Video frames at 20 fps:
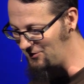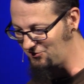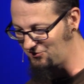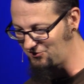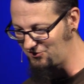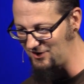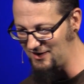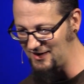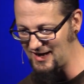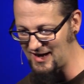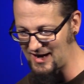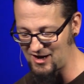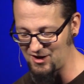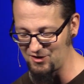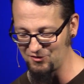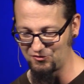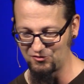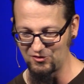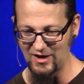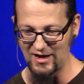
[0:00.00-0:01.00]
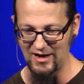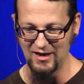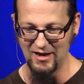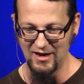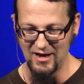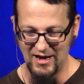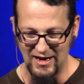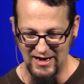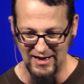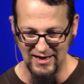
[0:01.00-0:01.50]
this thing out. So
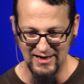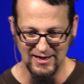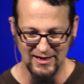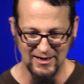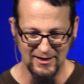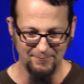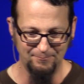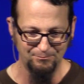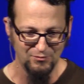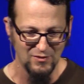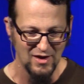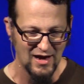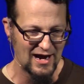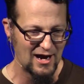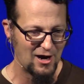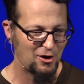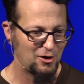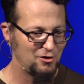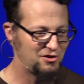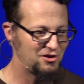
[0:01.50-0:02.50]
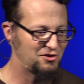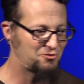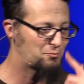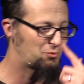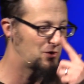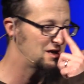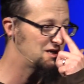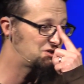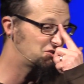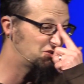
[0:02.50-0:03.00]
I heard this
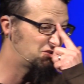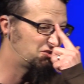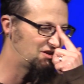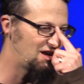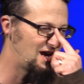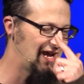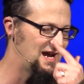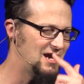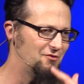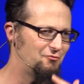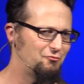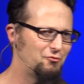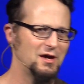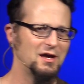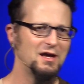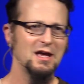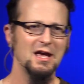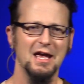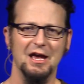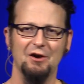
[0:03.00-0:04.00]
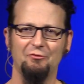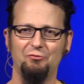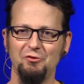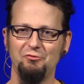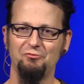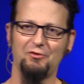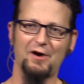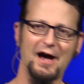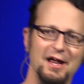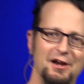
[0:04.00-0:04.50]
preacher say, if
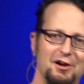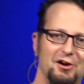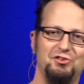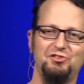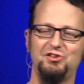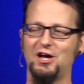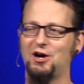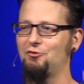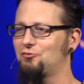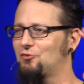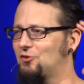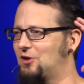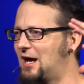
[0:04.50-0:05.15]
we find ourselves